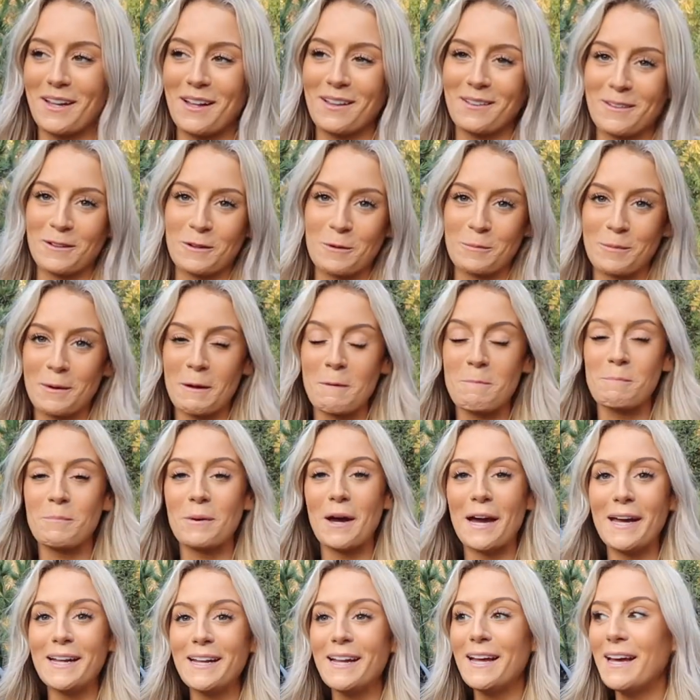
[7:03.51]
a little bit,
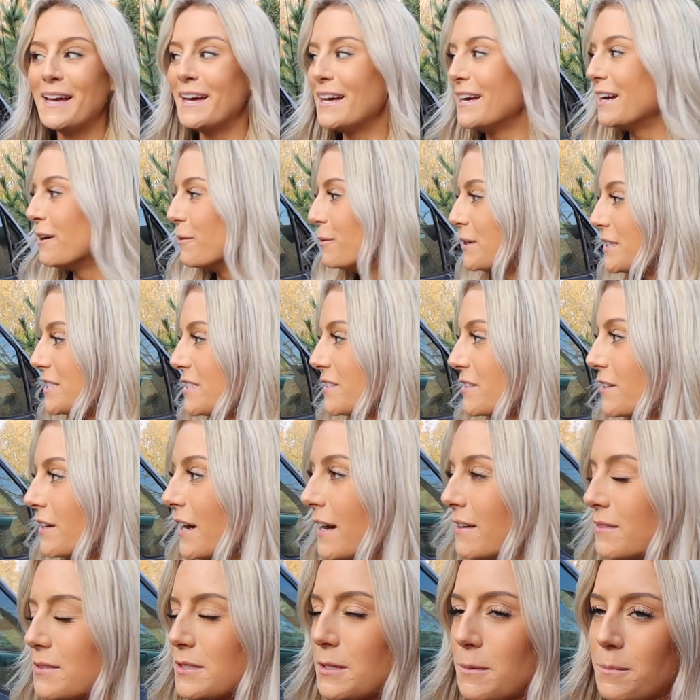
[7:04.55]
but we still
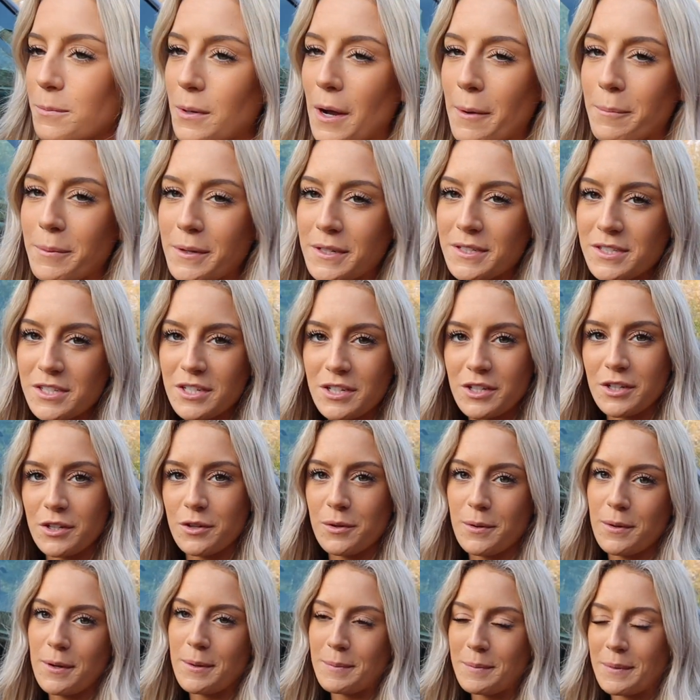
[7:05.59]
have some prepping to
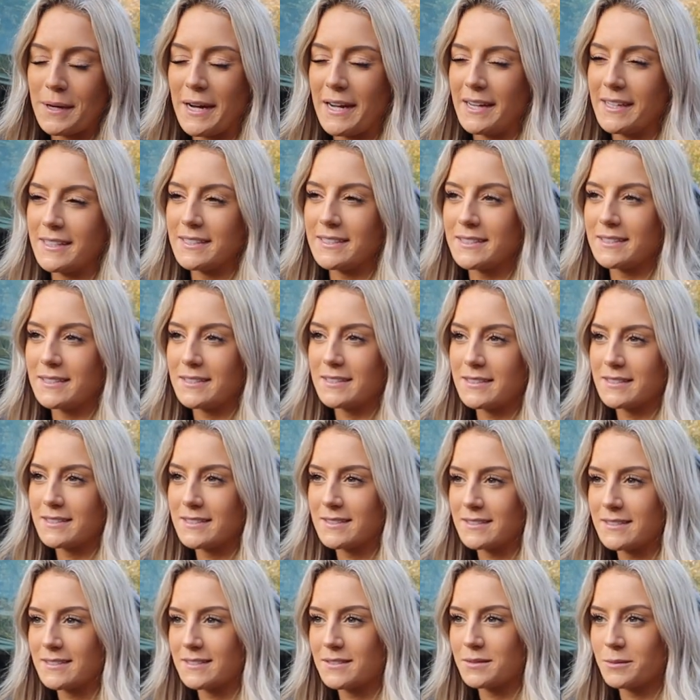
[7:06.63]
do, but
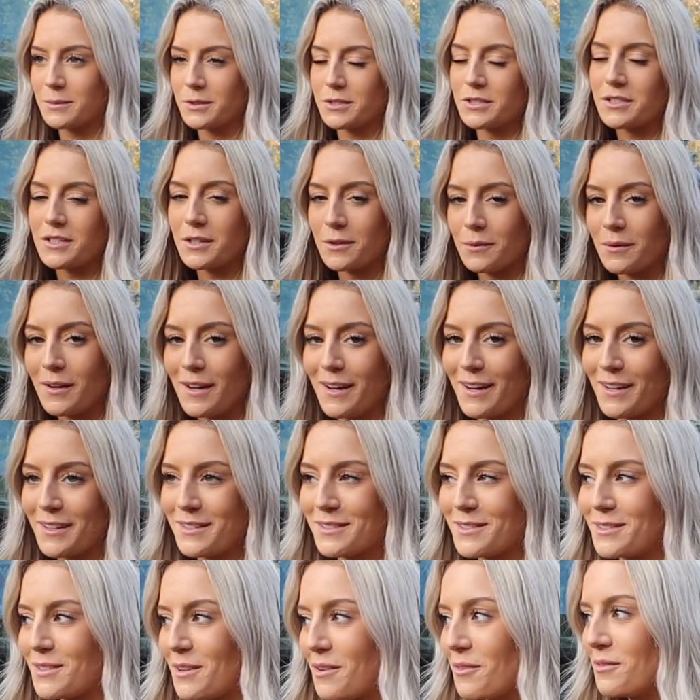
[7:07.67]
still
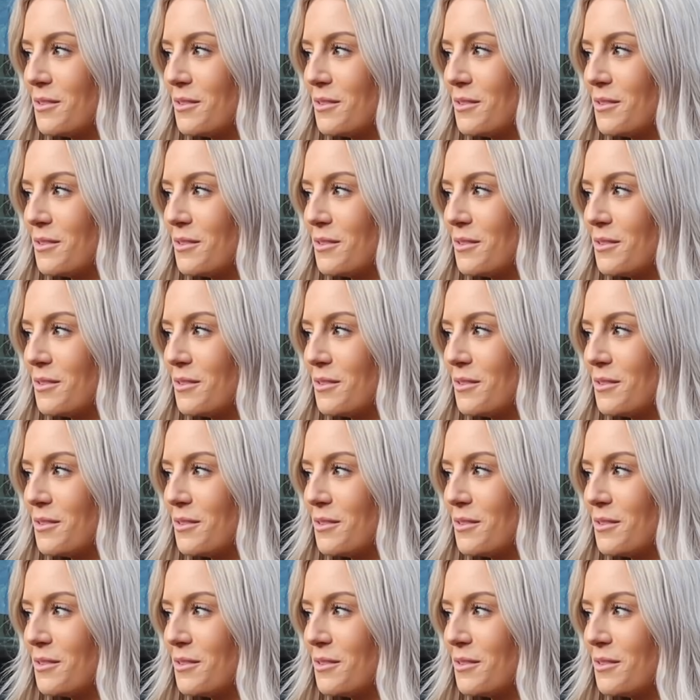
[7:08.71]
waiting. So